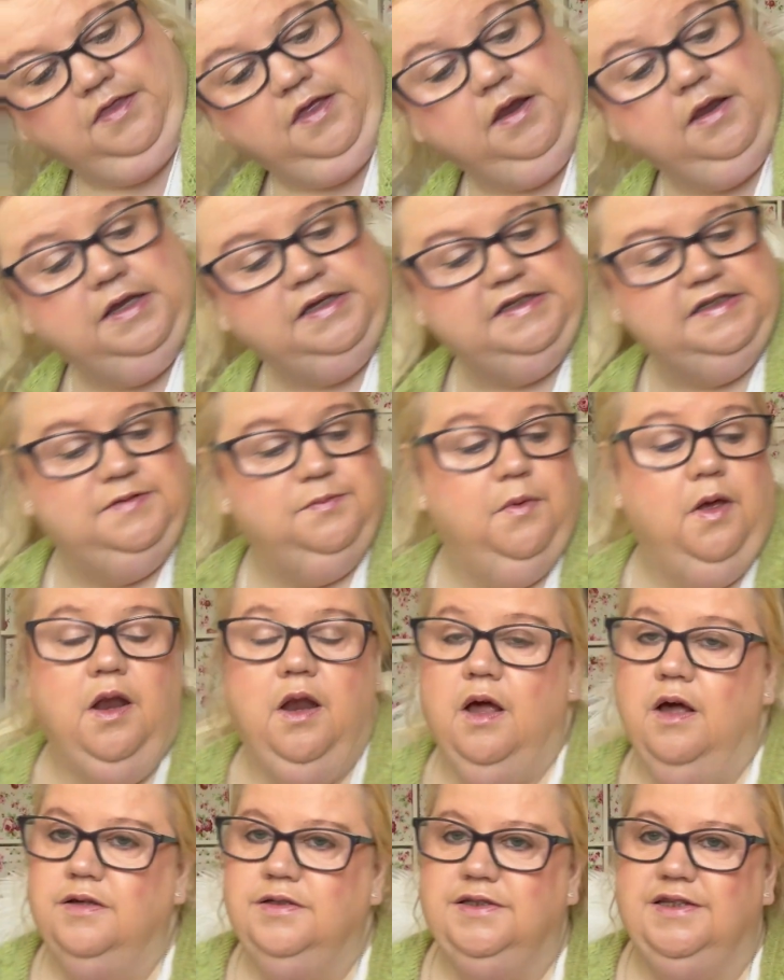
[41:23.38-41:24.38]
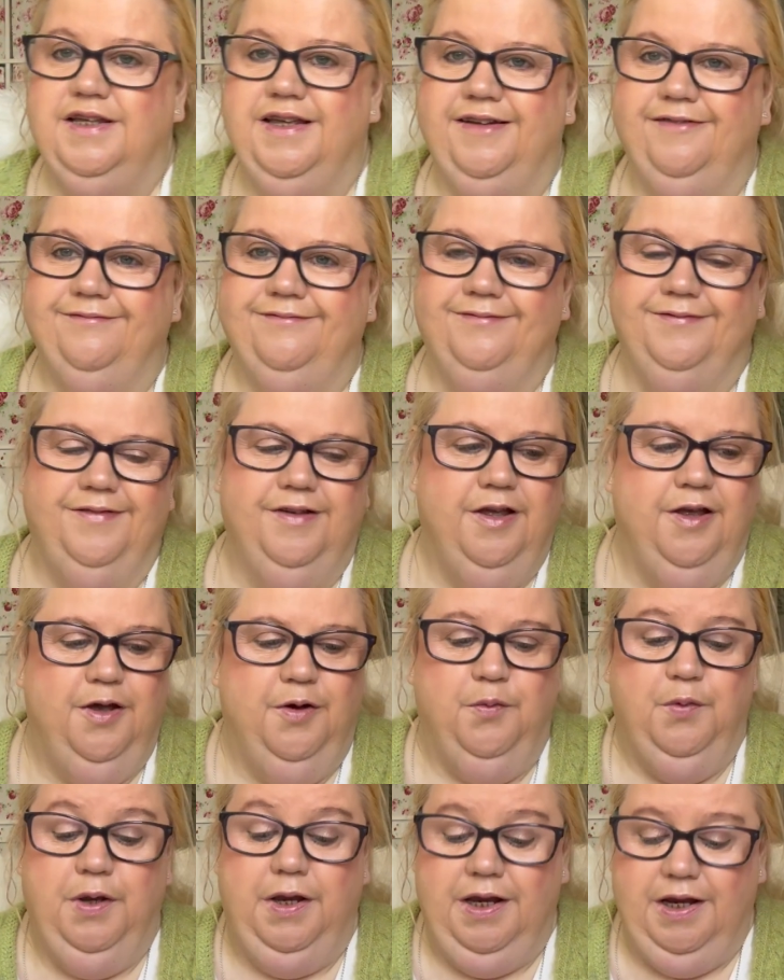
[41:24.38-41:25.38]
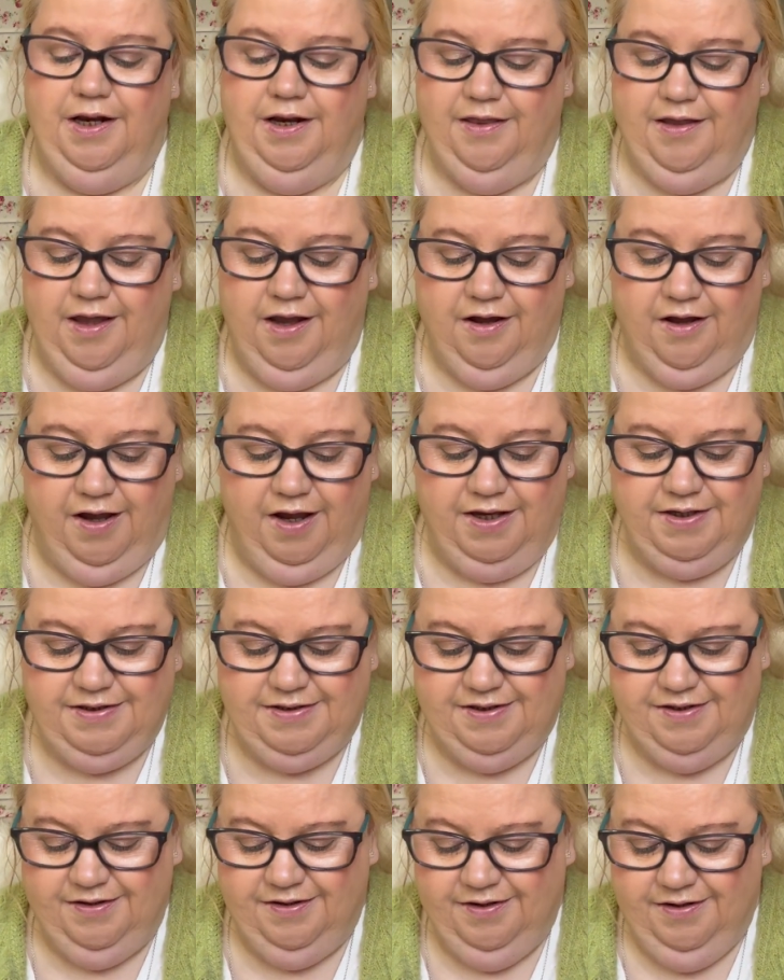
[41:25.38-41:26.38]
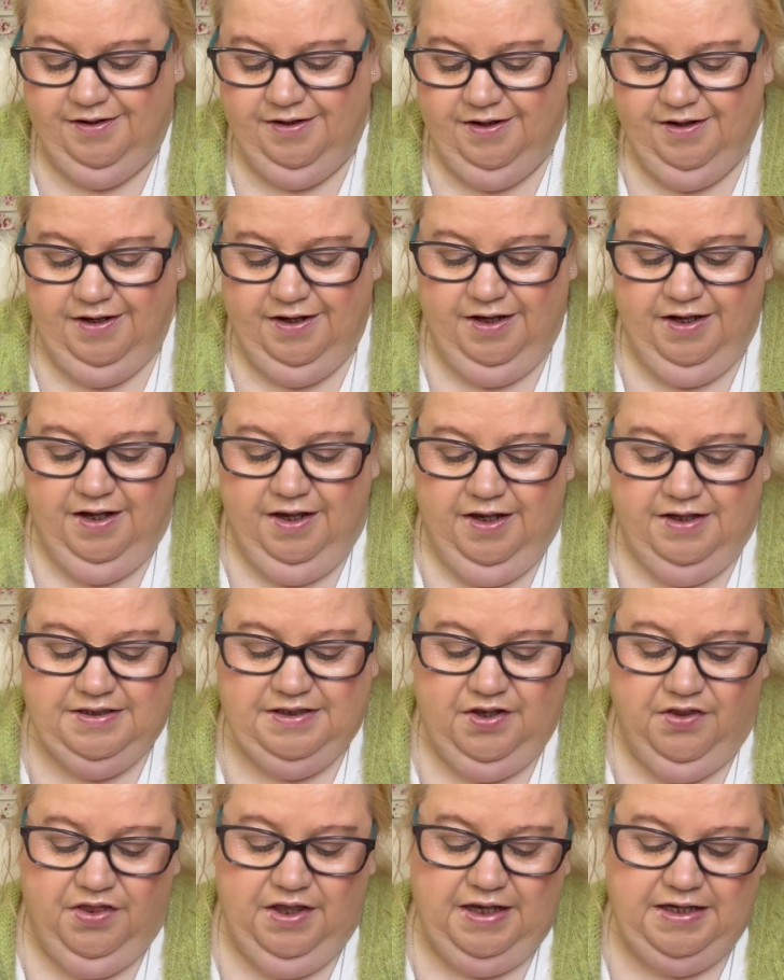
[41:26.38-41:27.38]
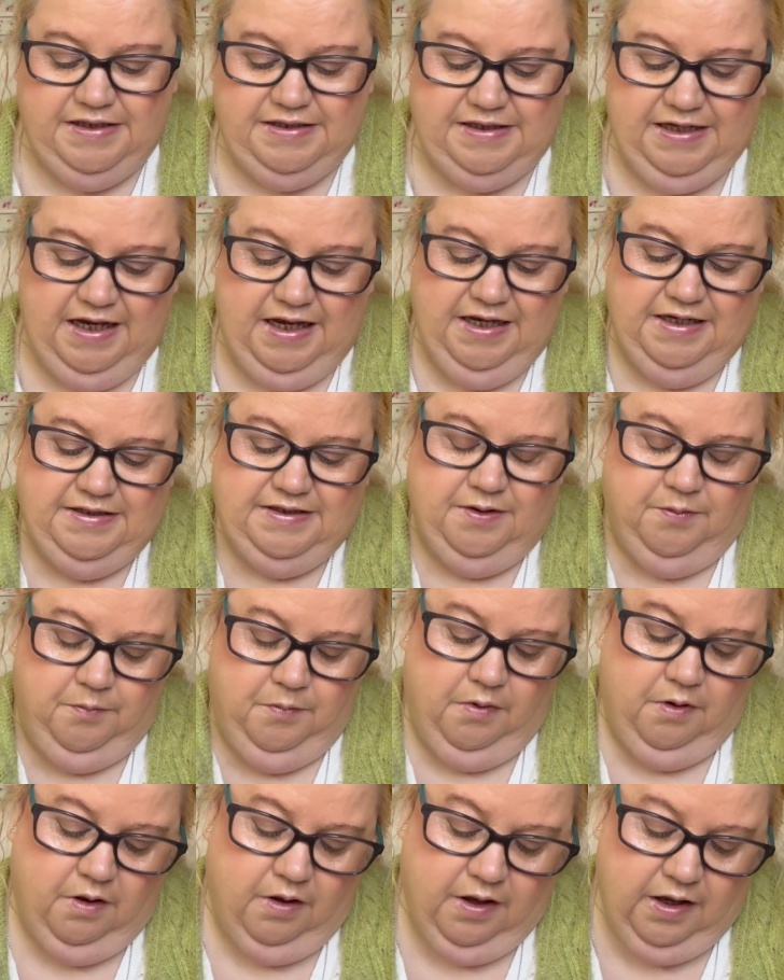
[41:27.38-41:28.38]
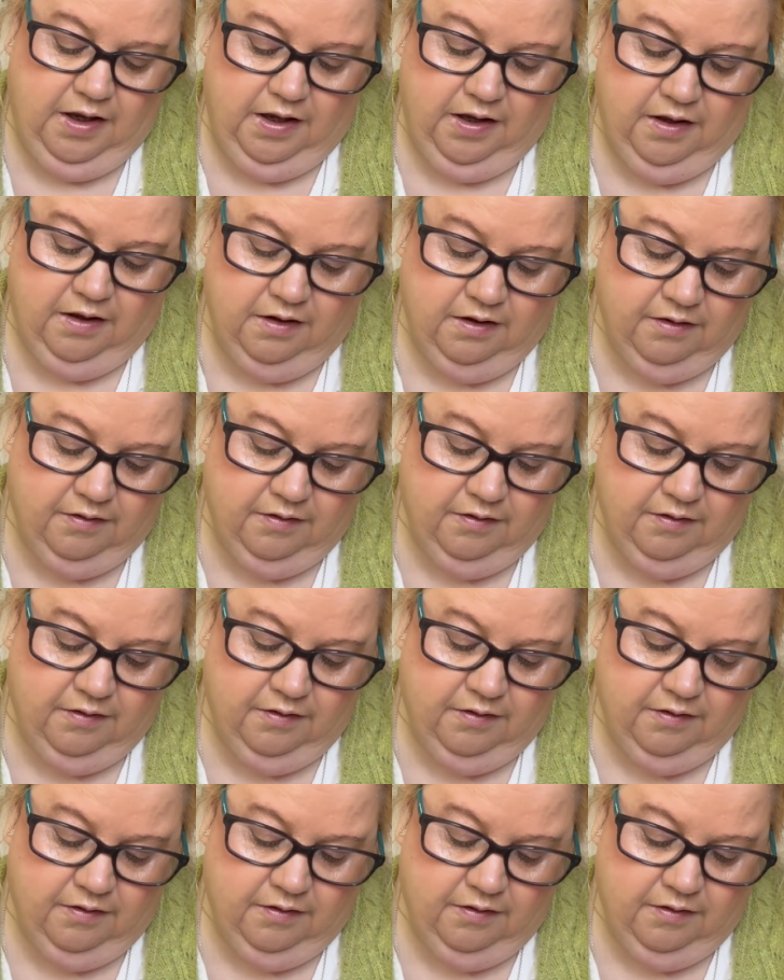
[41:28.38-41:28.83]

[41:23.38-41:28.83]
then this is my last thing. We're nearly there, guys. So this is my